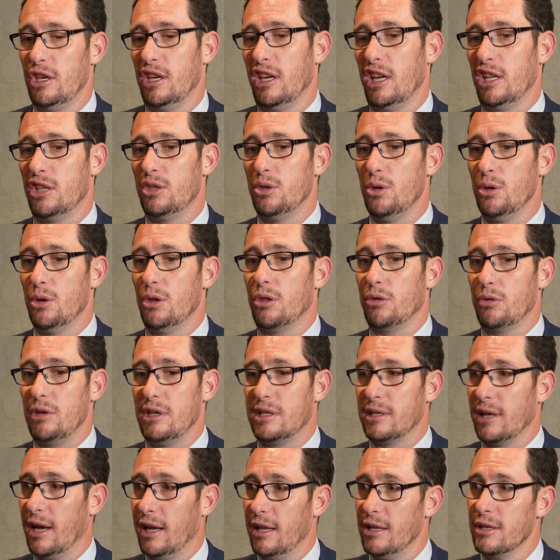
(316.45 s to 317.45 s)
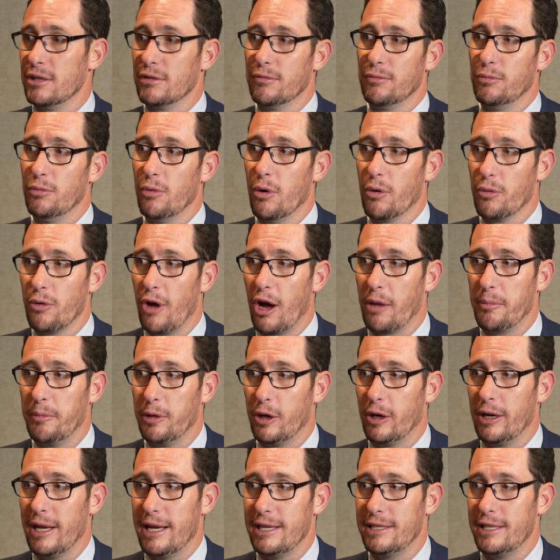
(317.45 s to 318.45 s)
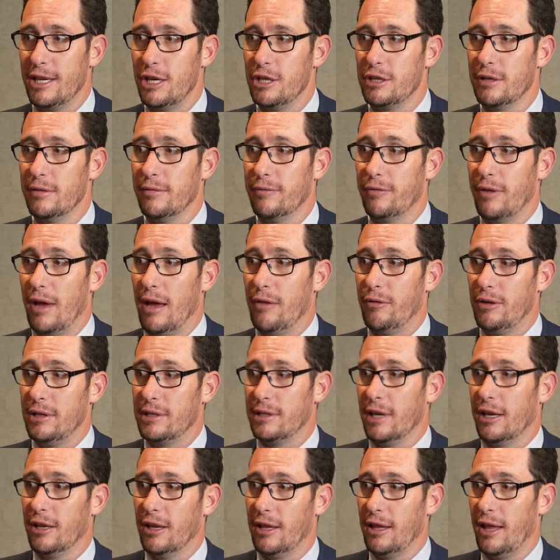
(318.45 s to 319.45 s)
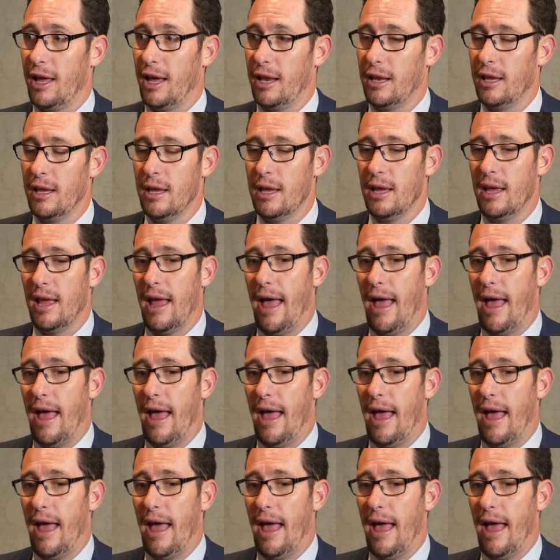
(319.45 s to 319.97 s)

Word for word: You get two to three tons of wall rock mineralization for every ton of that.